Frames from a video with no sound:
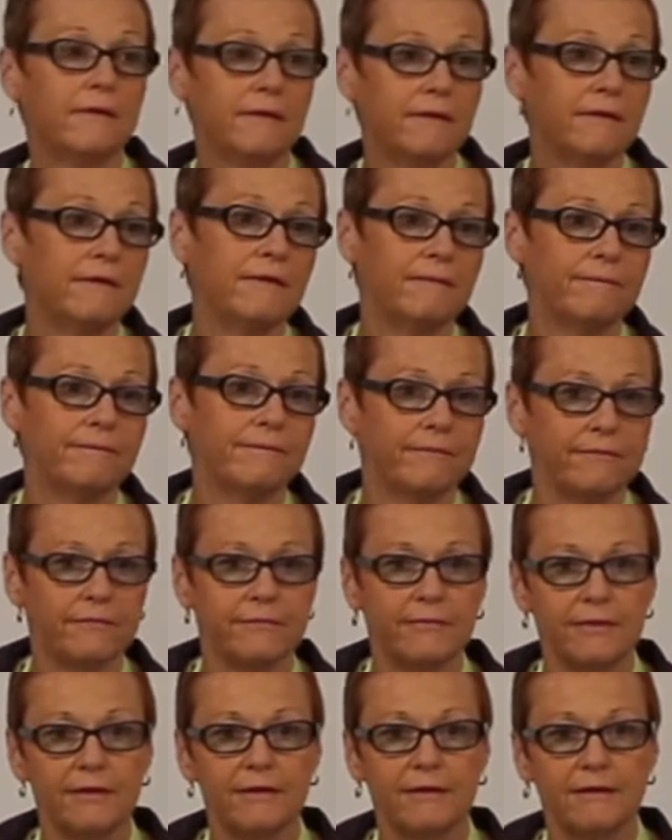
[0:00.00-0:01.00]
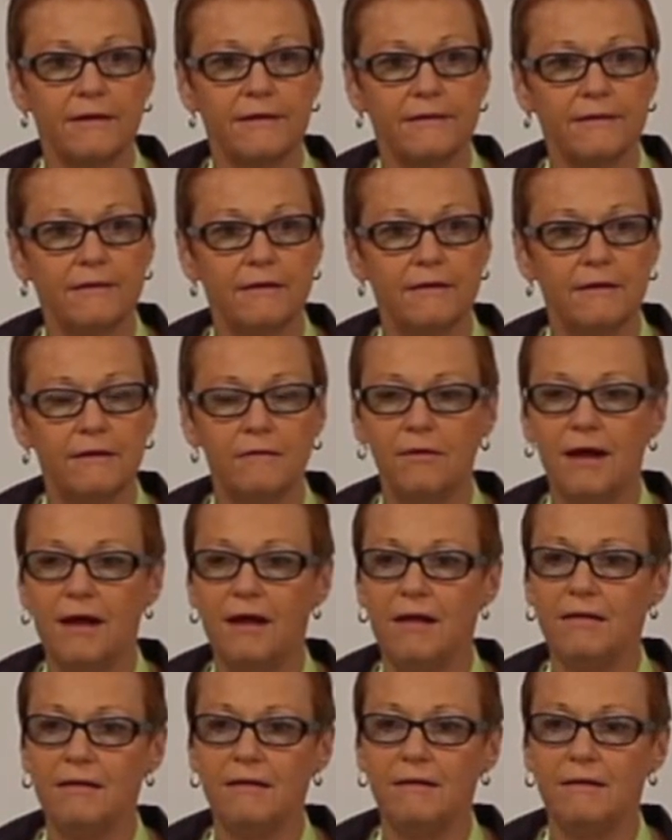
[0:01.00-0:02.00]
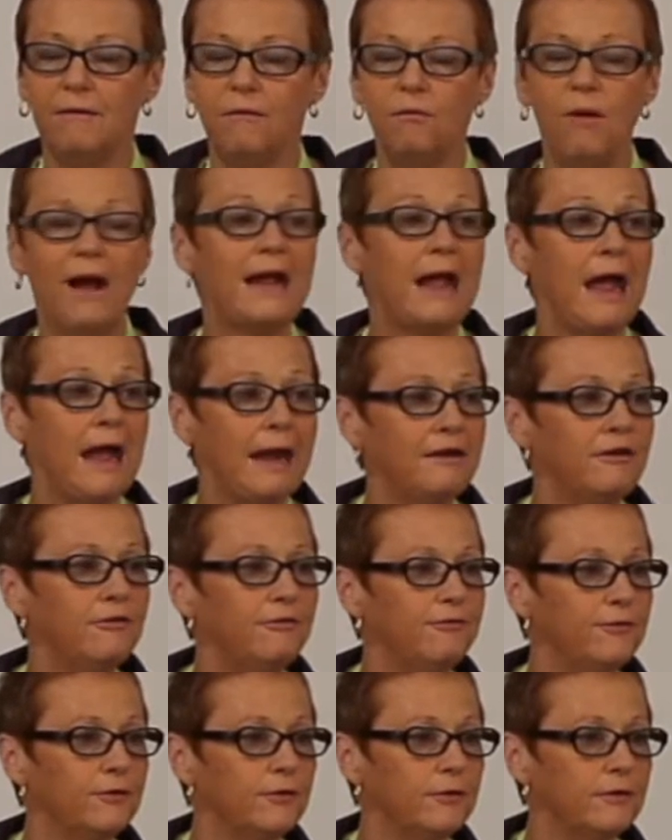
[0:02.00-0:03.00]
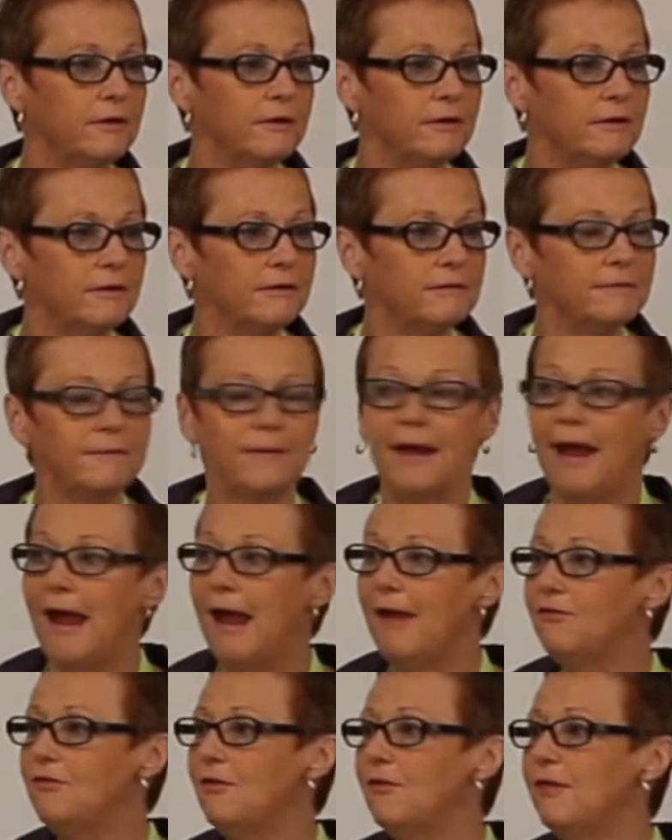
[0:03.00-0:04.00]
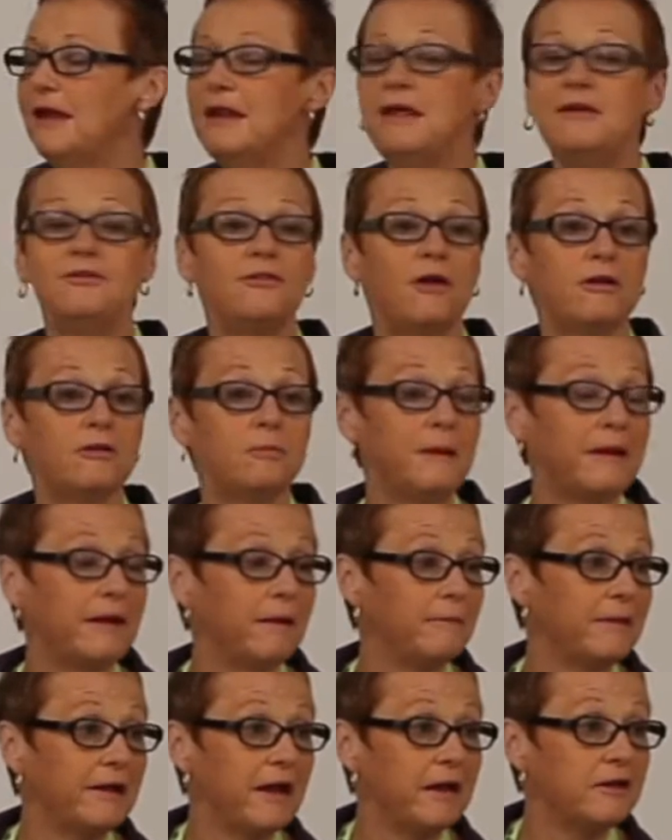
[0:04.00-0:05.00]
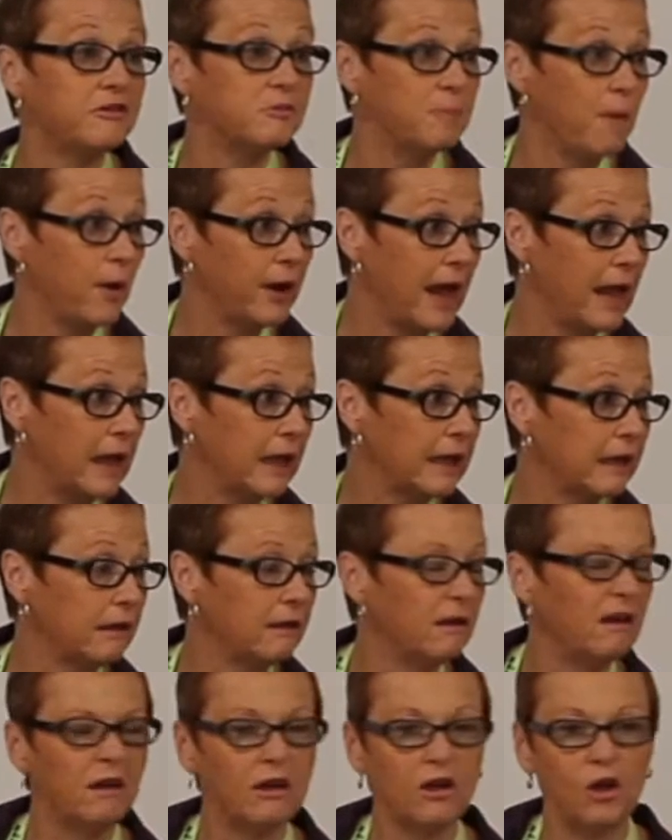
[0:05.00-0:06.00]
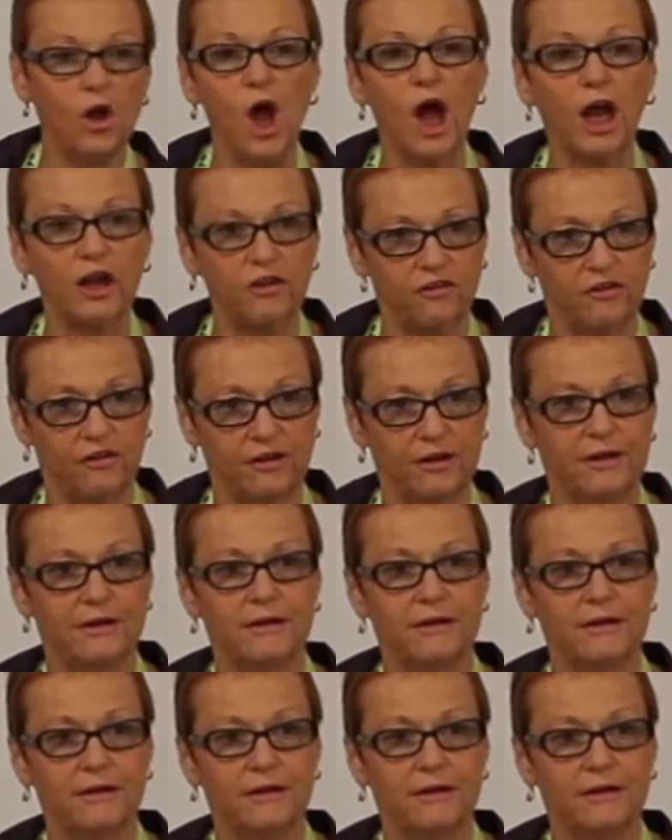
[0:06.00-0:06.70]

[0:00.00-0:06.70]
Well, what kind of food? And so then he starts becoming kind of smart alecky. Cooked.